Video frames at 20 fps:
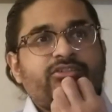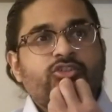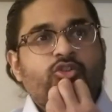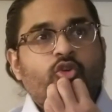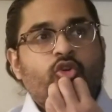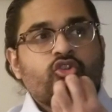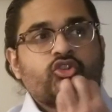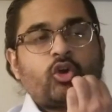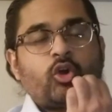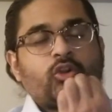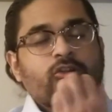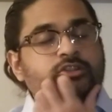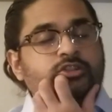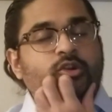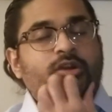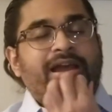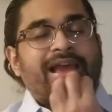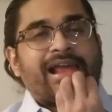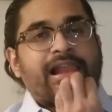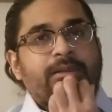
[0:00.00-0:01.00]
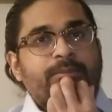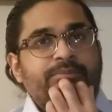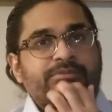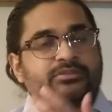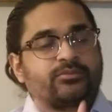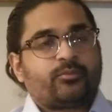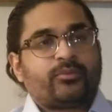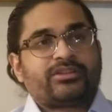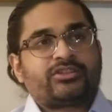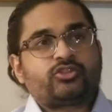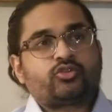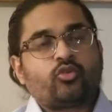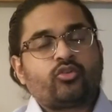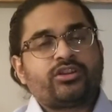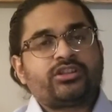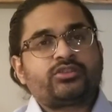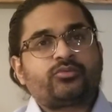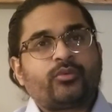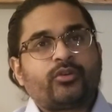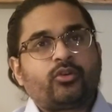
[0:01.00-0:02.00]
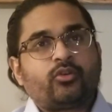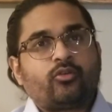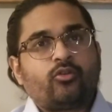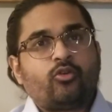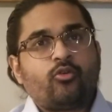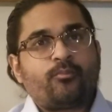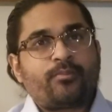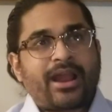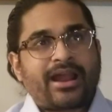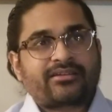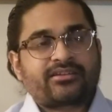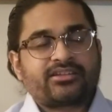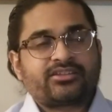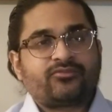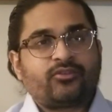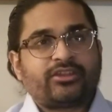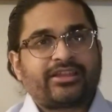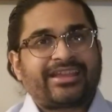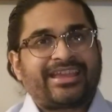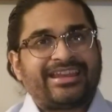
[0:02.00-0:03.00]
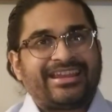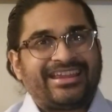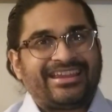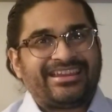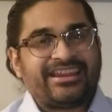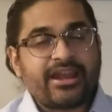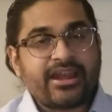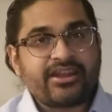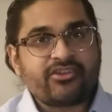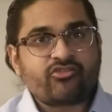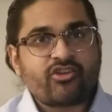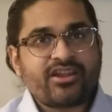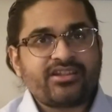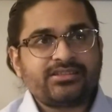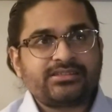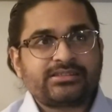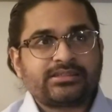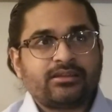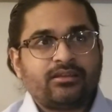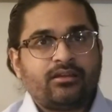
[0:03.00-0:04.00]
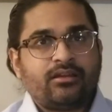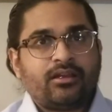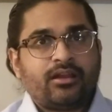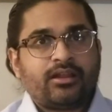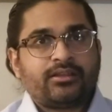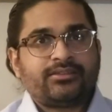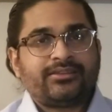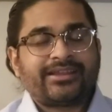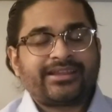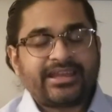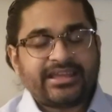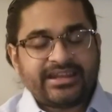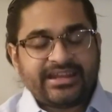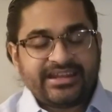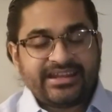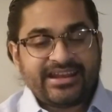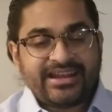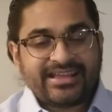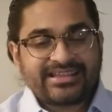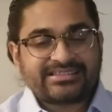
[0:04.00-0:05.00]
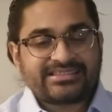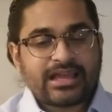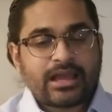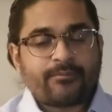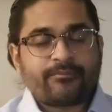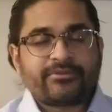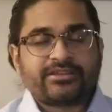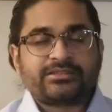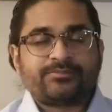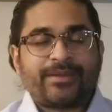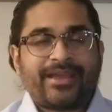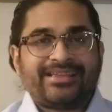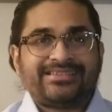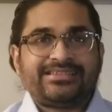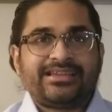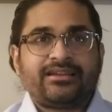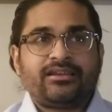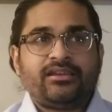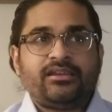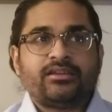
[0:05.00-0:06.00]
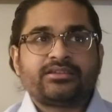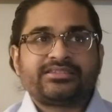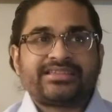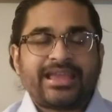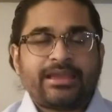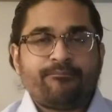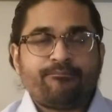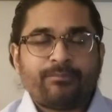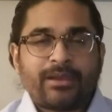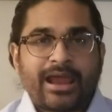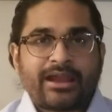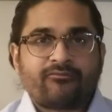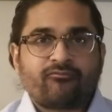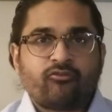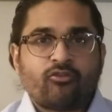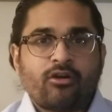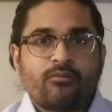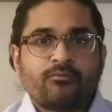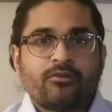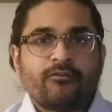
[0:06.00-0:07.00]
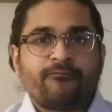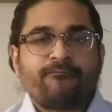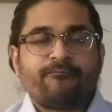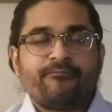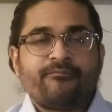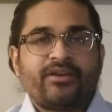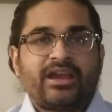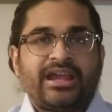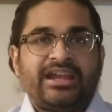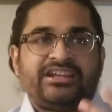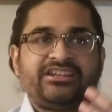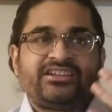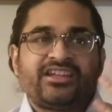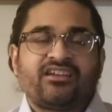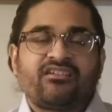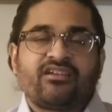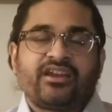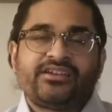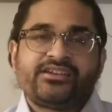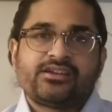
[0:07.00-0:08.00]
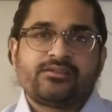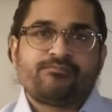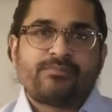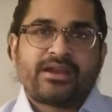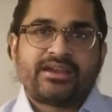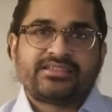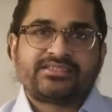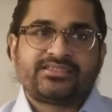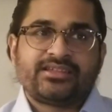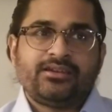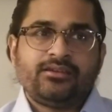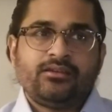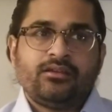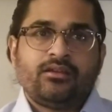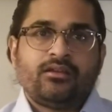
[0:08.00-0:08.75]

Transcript: course also helps with students who practice for the Canadian entrance. The Canadian exam is basically a same platform of integrated medicine